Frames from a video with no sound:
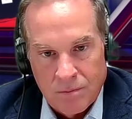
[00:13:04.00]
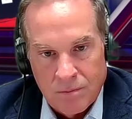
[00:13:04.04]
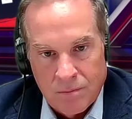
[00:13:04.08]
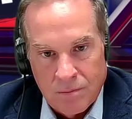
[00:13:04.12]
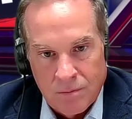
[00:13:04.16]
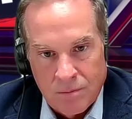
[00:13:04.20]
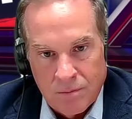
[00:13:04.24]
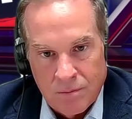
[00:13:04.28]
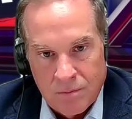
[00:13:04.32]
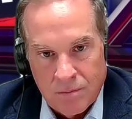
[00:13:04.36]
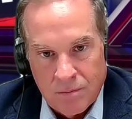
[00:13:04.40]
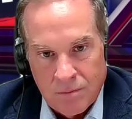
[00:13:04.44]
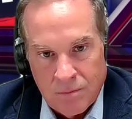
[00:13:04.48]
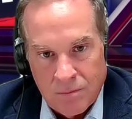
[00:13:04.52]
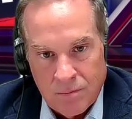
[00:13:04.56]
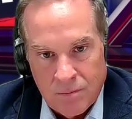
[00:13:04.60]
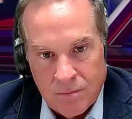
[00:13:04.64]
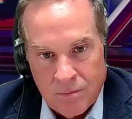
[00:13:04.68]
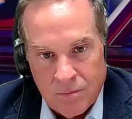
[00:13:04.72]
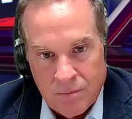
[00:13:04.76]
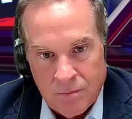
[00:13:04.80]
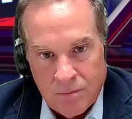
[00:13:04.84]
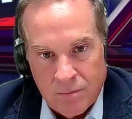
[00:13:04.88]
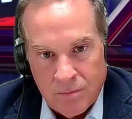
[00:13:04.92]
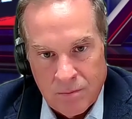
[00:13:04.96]

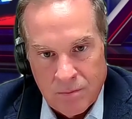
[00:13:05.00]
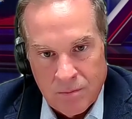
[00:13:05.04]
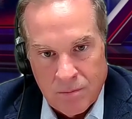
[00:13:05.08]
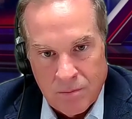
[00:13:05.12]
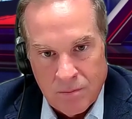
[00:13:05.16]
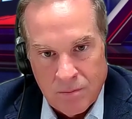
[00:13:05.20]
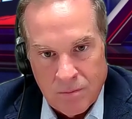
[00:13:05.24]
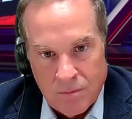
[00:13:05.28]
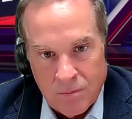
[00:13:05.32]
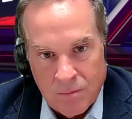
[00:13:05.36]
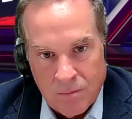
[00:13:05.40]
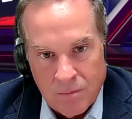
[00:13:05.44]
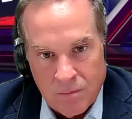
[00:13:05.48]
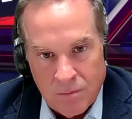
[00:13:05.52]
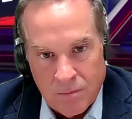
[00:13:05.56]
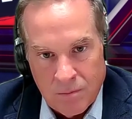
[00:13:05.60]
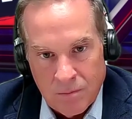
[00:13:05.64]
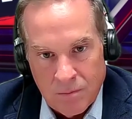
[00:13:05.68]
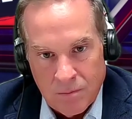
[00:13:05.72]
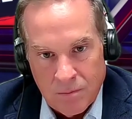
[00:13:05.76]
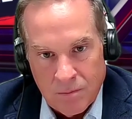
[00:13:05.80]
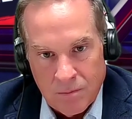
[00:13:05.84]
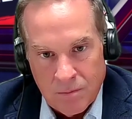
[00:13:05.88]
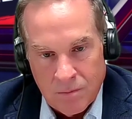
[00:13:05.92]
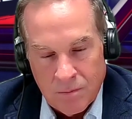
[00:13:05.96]

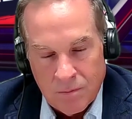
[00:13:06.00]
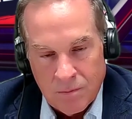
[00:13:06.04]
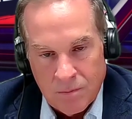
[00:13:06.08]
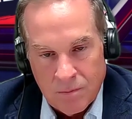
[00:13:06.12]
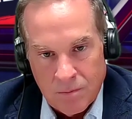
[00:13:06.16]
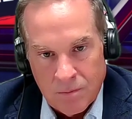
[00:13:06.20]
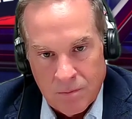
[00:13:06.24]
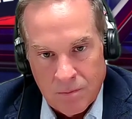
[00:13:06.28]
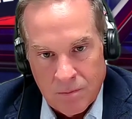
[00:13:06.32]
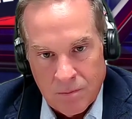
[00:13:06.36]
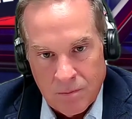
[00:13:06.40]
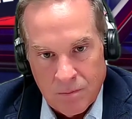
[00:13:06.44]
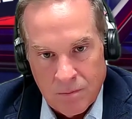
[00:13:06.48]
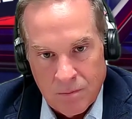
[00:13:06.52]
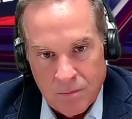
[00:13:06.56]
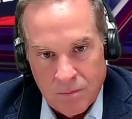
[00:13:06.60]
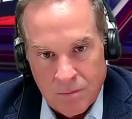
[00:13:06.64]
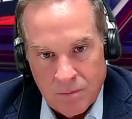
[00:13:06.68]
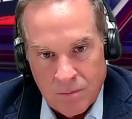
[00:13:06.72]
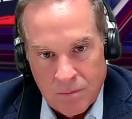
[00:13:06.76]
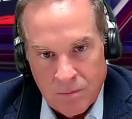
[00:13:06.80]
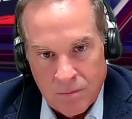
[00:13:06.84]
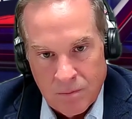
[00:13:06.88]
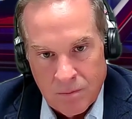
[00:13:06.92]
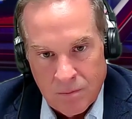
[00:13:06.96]

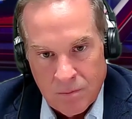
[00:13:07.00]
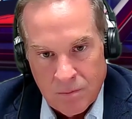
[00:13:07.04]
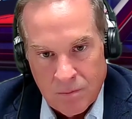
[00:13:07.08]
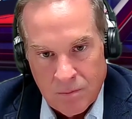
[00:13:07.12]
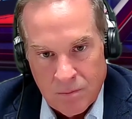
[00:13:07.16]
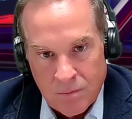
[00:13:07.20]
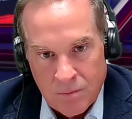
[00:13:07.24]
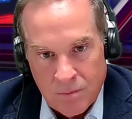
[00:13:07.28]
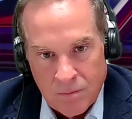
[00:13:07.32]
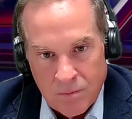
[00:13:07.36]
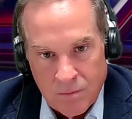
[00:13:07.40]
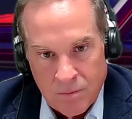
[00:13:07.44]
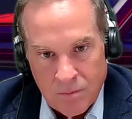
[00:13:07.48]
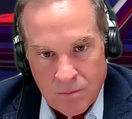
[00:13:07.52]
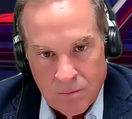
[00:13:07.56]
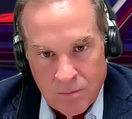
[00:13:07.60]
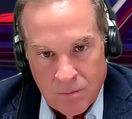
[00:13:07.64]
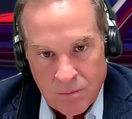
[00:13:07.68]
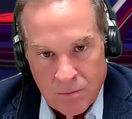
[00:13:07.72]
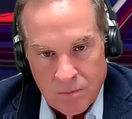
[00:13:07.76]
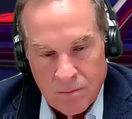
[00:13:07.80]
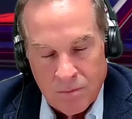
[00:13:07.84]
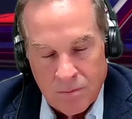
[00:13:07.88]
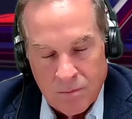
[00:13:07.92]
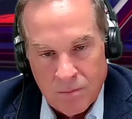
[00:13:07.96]

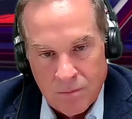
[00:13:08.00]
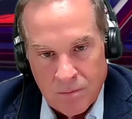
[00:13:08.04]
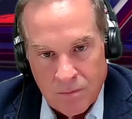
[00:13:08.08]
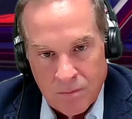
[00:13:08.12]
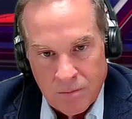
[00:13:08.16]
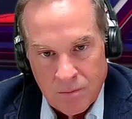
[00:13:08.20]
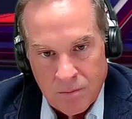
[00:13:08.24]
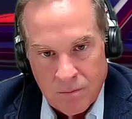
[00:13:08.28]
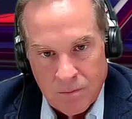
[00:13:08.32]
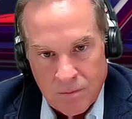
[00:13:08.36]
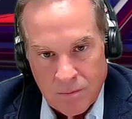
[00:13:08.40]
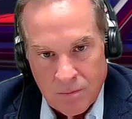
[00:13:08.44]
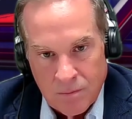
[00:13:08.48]
(not speaking)